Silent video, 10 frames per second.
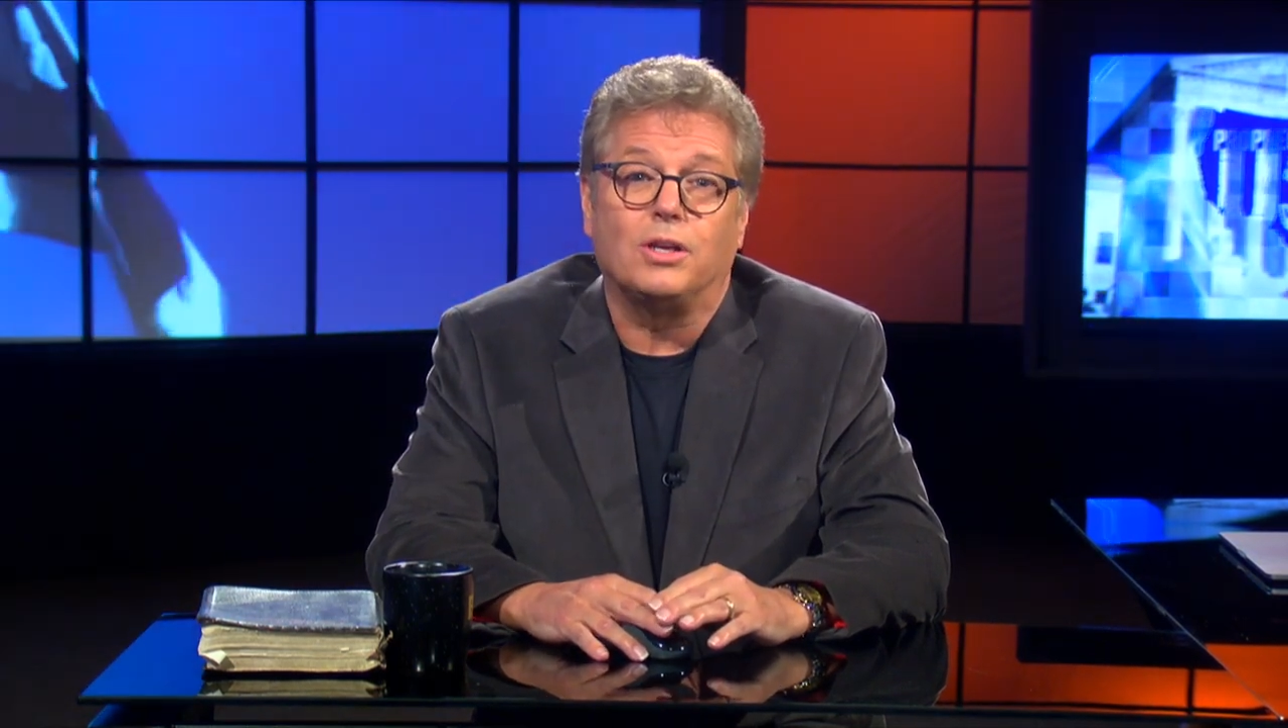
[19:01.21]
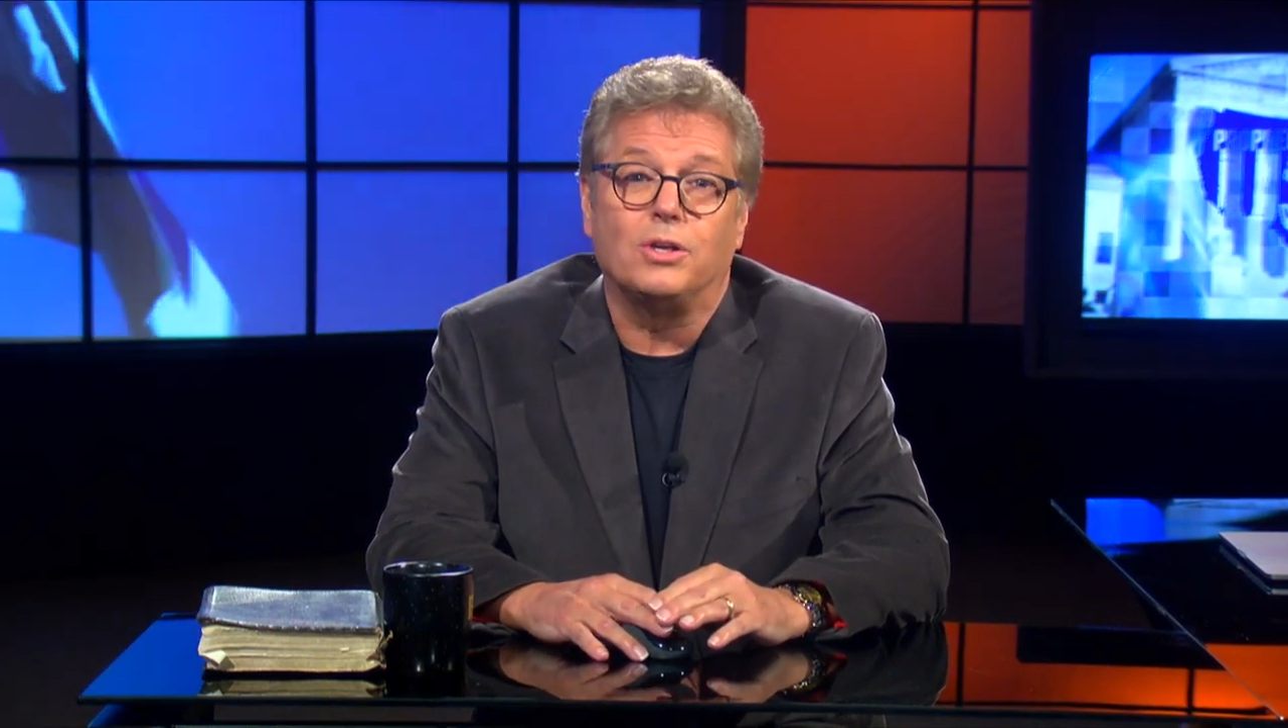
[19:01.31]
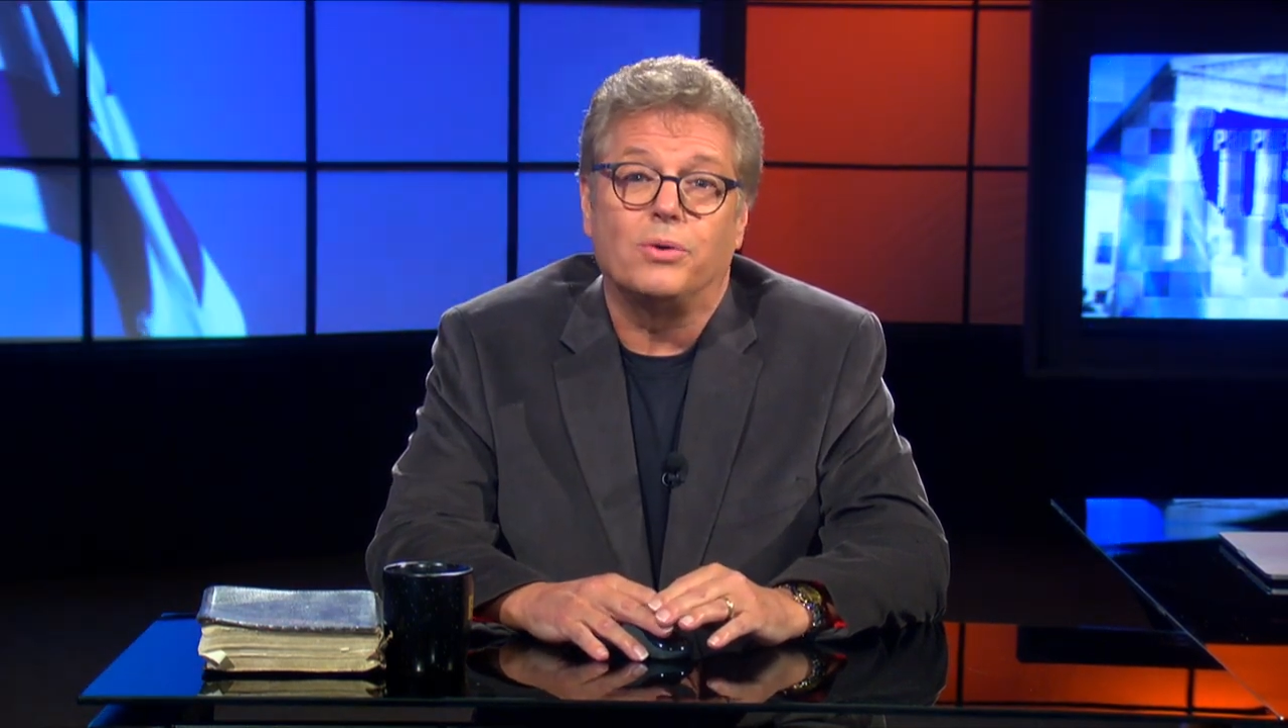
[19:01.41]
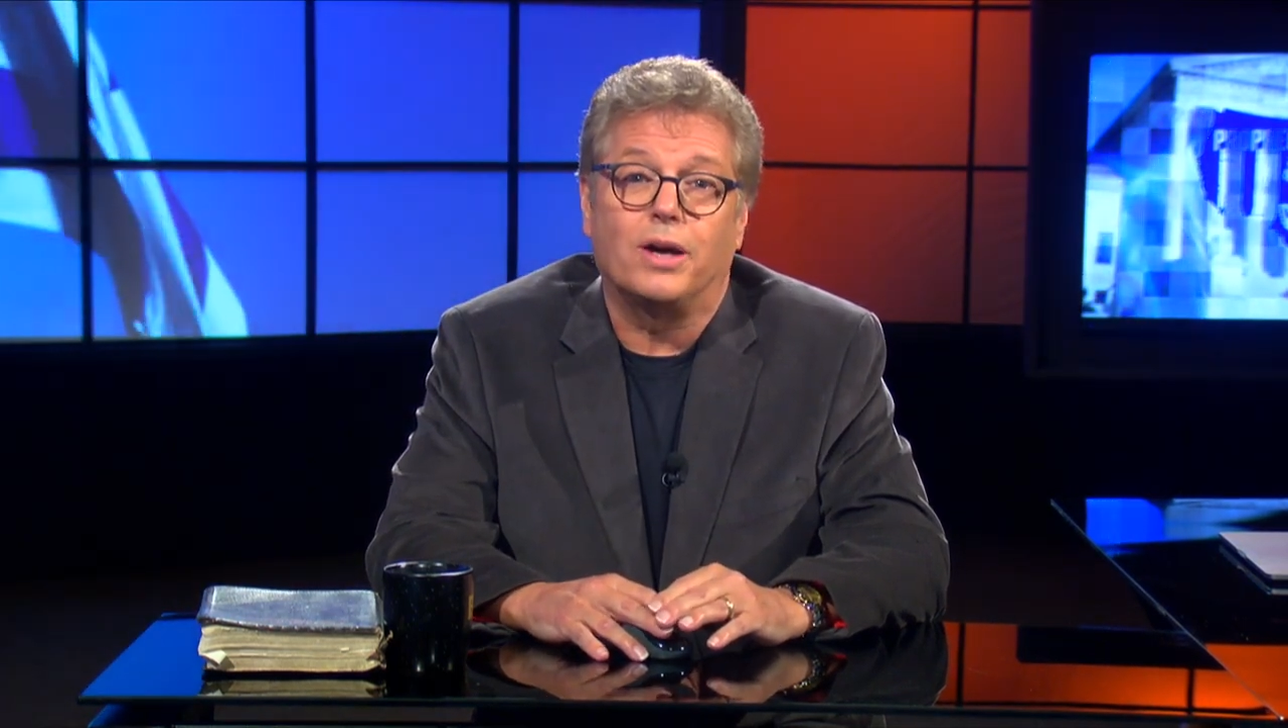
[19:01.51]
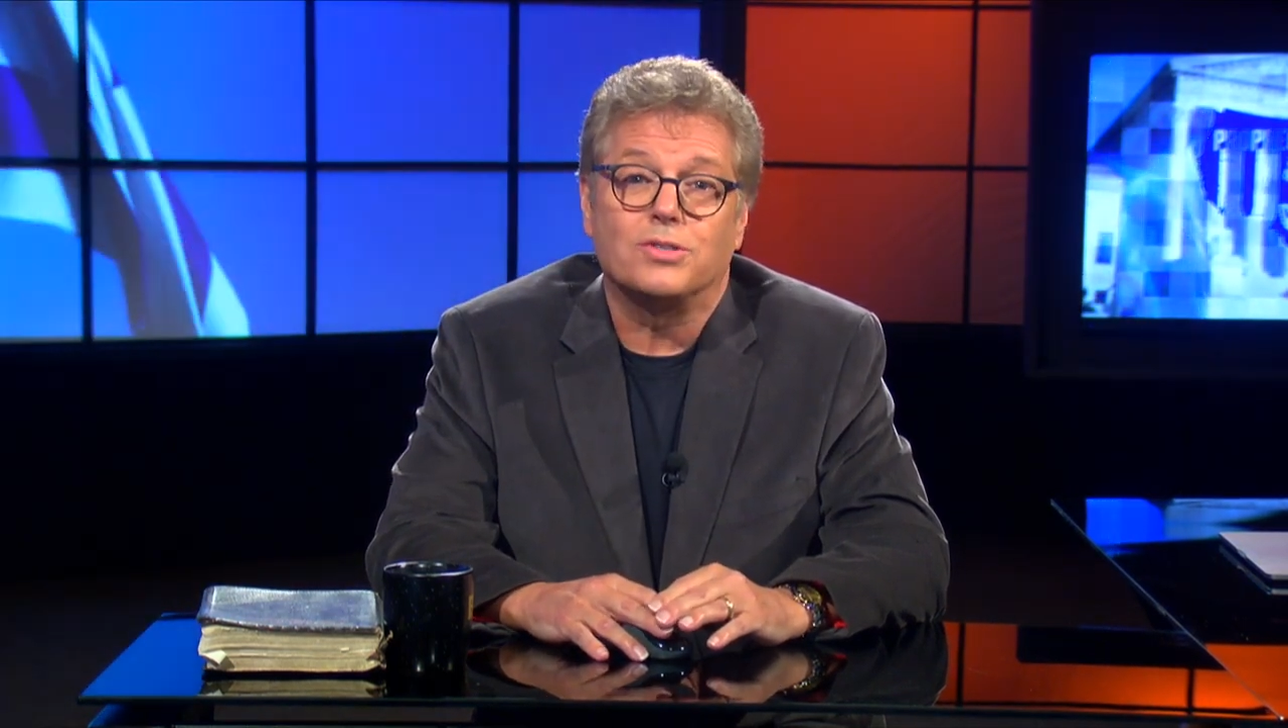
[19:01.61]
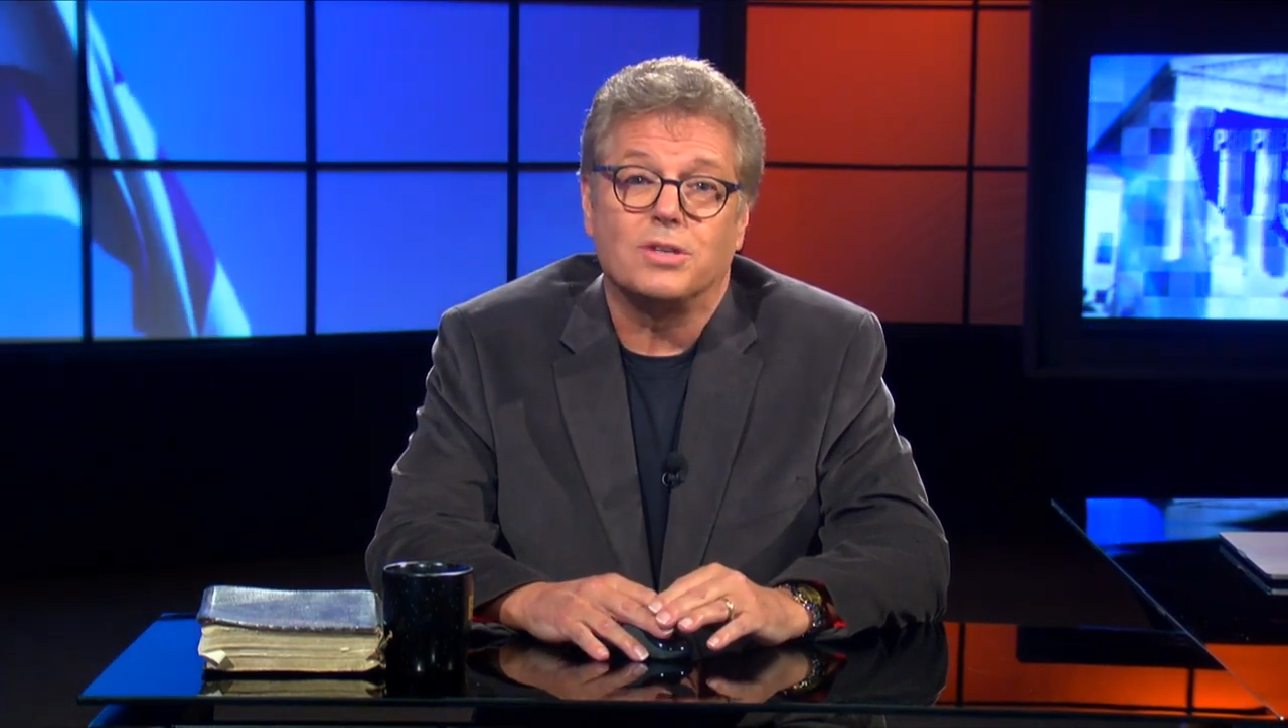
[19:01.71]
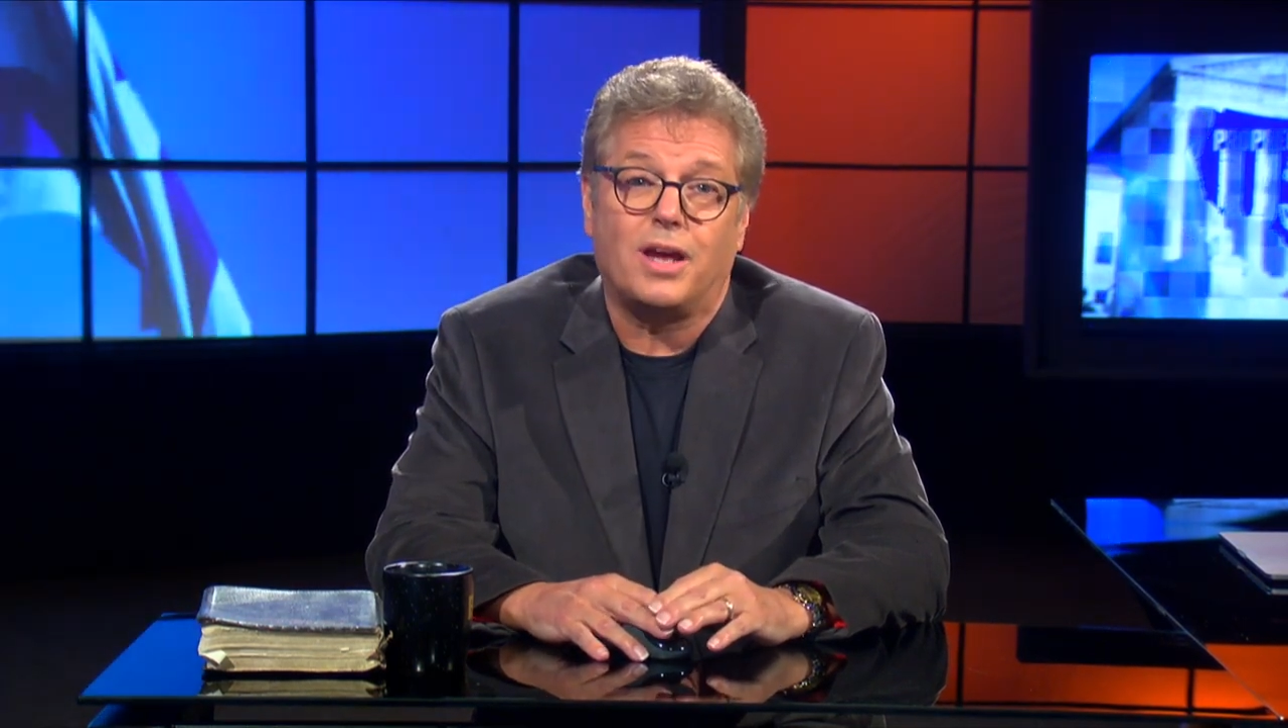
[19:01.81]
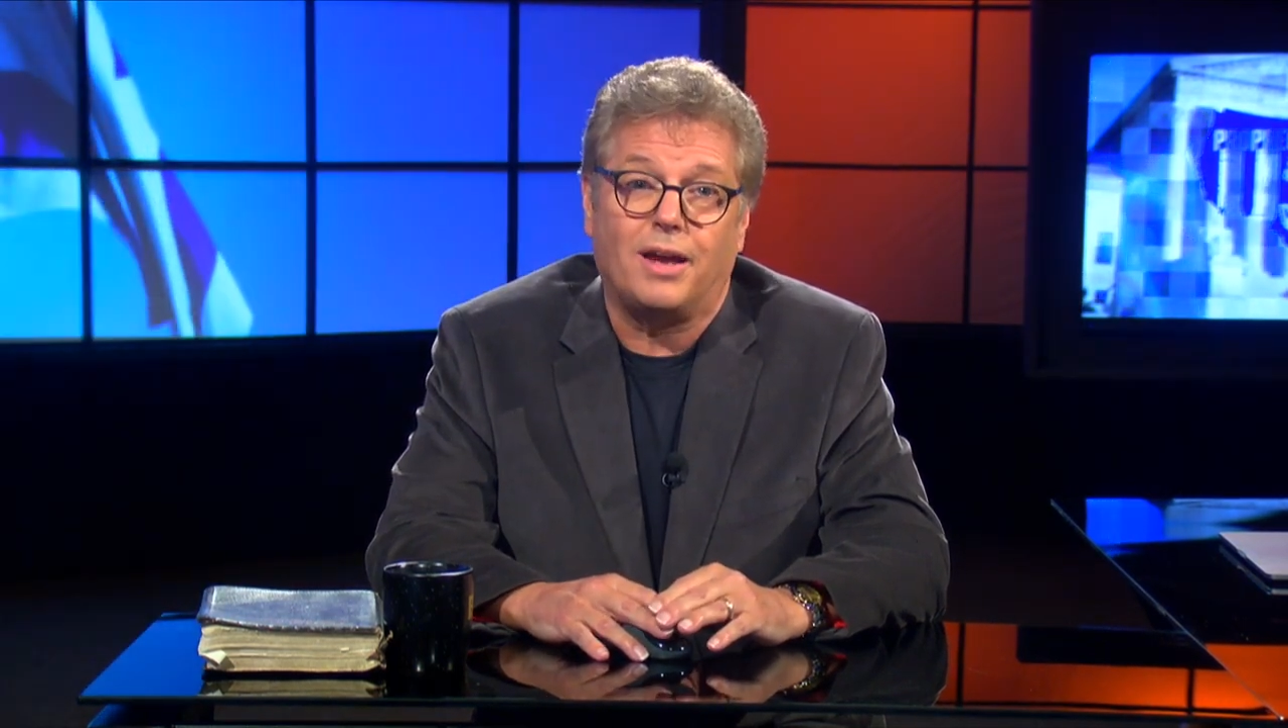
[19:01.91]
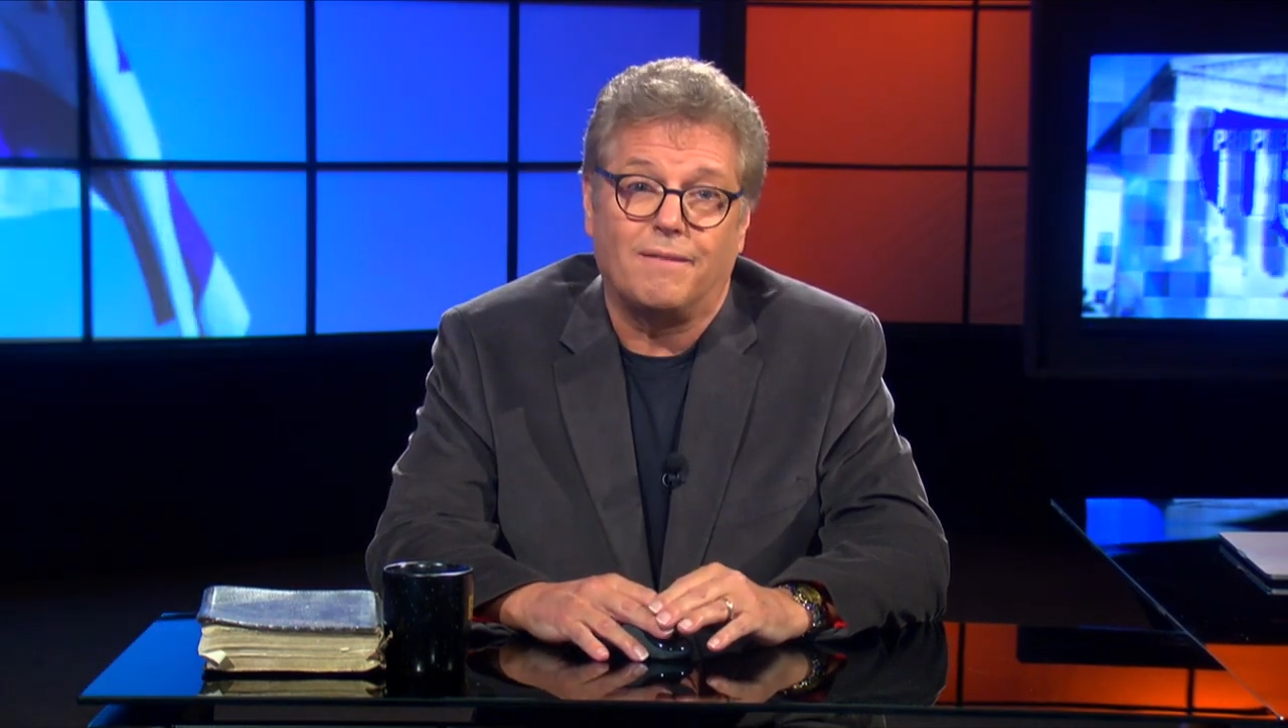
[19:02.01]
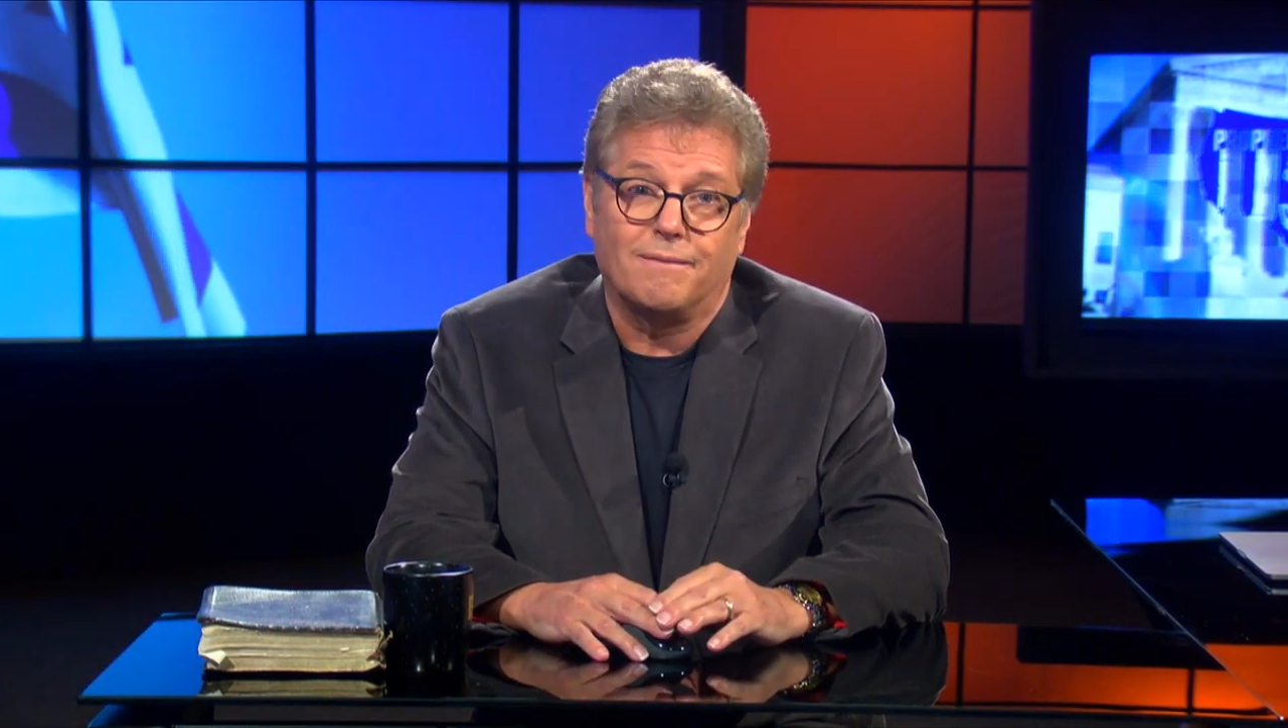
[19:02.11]

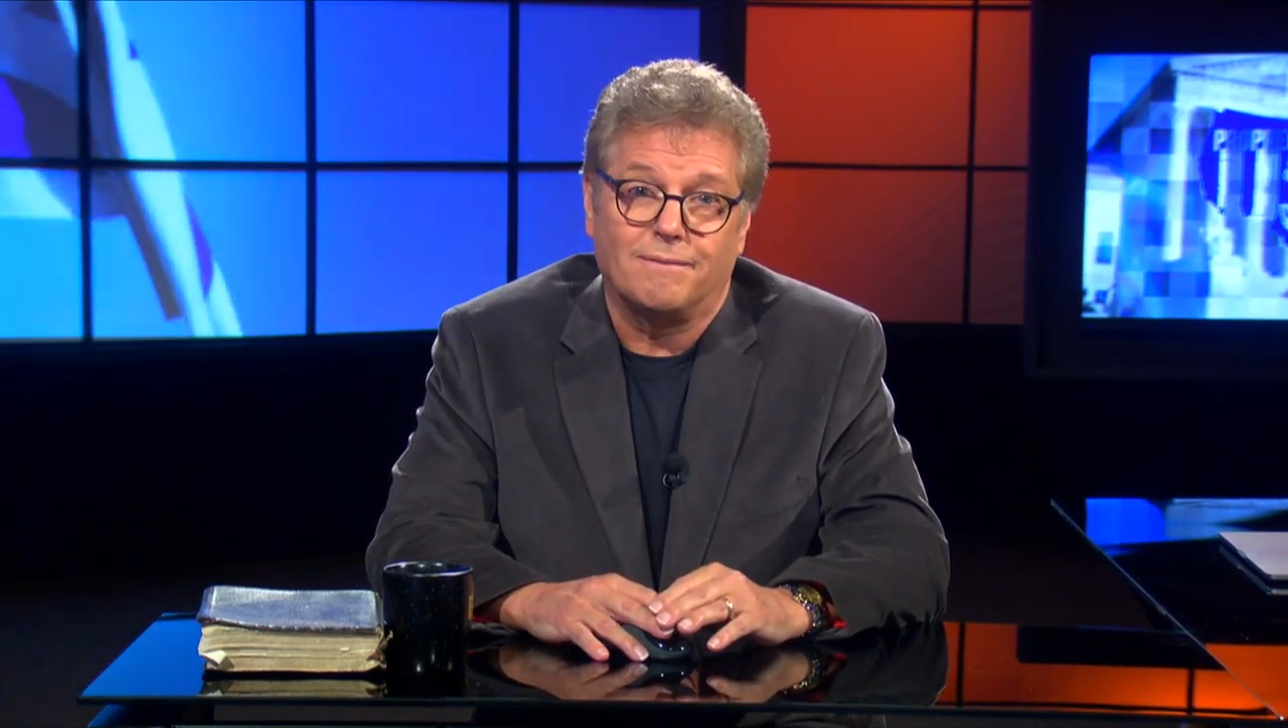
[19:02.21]
USA.